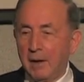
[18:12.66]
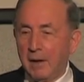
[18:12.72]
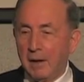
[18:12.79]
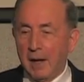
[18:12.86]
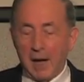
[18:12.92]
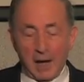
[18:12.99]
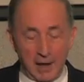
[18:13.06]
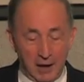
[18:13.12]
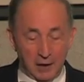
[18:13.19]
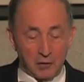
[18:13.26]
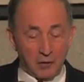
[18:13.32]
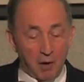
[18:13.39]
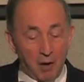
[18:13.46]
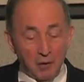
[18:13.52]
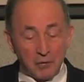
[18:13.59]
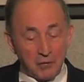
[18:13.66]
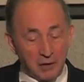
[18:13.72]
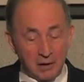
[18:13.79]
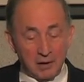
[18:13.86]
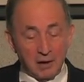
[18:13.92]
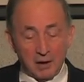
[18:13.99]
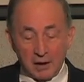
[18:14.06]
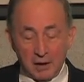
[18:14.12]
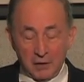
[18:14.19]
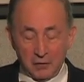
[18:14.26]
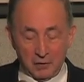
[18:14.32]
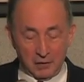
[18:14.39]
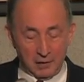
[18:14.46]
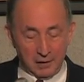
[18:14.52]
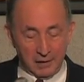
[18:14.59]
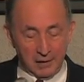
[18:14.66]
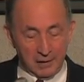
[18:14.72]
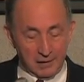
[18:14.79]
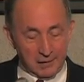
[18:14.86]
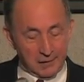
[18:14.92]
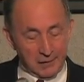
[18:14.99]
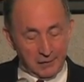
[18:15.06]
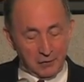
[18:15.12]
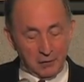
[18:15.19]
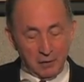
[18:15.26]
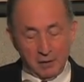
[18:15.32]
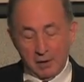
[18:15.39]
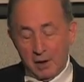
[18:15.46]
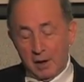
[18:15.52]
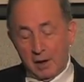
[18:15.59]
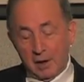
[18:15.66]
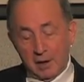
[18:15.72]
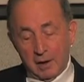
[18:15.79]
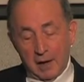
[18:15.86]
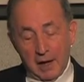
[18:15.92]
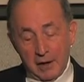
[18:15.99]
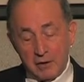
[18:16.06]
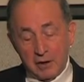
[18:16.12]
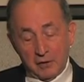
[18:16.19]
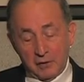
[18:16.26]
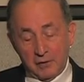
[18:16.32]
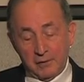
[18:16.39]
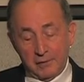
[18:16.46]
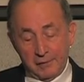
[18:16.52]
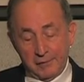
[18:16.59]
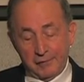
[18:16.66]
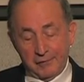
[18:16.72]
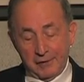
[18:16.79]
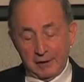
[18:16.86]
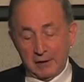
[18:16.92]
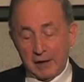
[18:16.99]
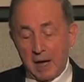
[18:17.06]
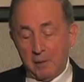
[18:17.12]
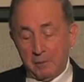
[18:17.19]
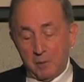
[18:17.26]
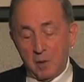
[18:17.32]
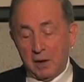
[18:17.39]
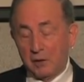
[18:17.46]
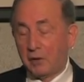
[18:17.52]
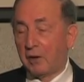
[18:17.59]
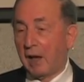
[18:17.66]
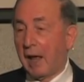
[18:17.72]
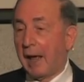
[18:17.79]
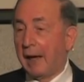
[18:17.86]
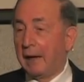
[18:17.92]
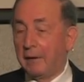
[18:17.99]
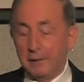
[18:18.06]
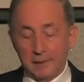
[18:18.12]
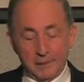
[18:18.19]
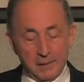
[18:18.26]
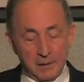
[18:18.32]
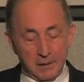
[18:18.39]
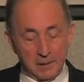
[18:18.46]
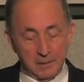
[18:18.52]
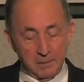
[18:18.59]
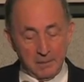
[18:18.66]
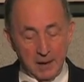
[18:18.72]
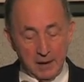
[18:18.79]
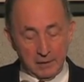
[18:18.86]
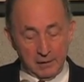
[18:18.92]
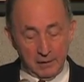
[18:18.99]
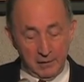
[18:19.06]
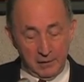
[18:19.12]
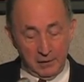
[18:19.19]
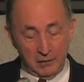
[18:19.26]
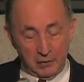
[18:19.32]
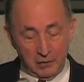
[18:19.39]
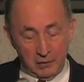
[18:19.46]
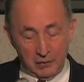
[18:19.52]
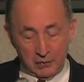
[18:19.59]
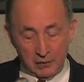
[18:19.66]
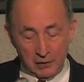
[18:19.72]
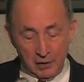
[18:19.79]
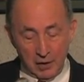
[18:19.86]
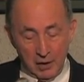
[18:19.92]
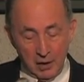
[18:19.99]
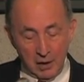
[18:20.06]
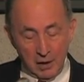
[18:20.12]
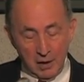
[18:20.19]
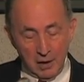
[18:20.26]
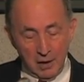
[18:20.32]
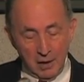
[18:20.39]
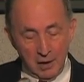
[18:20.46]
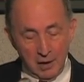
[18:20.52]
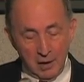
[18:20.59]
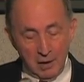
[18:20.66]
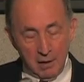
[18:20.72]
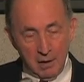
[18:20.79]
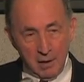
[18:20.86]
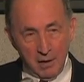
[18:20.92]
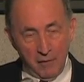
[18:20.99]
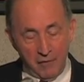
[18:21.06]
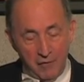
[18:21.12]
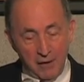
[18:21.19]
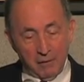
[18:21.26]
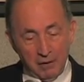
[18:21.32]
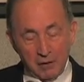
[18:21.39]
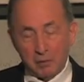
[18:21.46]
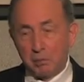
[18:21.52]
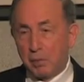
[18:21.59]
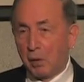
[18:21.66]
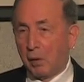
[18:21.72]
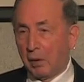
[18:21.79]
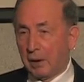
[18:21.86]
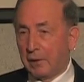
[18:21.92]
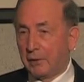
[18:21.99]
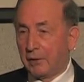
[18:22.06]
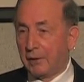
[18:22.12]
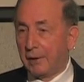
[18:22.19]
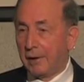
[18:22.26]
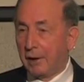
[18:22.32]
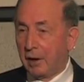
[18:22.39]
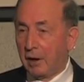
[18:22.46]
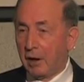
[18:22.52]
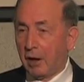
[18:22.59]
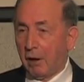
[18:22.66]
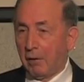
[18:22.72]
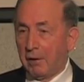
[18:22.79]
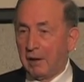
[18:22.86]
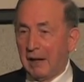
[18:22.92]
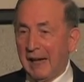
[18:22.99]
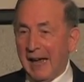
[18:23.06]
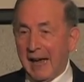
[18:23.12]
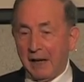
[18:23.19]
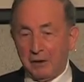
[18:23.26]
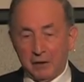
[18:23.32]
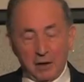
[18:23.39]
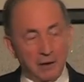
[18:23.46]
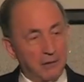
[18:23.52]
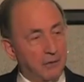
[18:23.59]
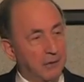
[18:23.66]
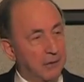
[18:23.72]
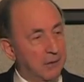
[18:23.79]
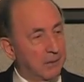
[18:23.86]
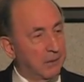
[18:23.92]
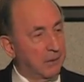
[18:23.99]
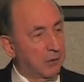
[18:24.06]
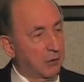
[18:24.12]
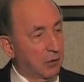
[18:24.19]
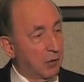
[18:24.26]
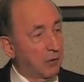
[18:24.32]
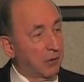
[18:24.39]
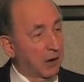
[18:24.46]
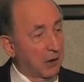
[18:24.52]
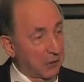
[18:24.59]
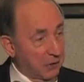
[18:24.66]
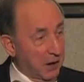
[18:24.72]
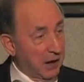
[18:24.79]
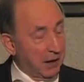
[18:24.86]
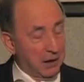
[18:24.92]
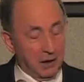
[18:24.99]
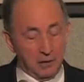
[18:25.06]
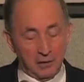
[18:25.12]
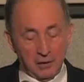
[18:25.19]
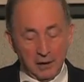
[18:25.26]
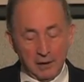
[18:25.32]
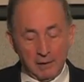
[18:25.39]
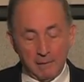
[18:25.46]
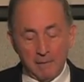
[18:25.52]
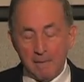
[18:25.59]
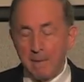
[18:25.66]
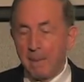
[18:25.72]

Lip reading: I exhausted the list, so I just filled up one slide. But this is the various boards currently active, so far as I can tell,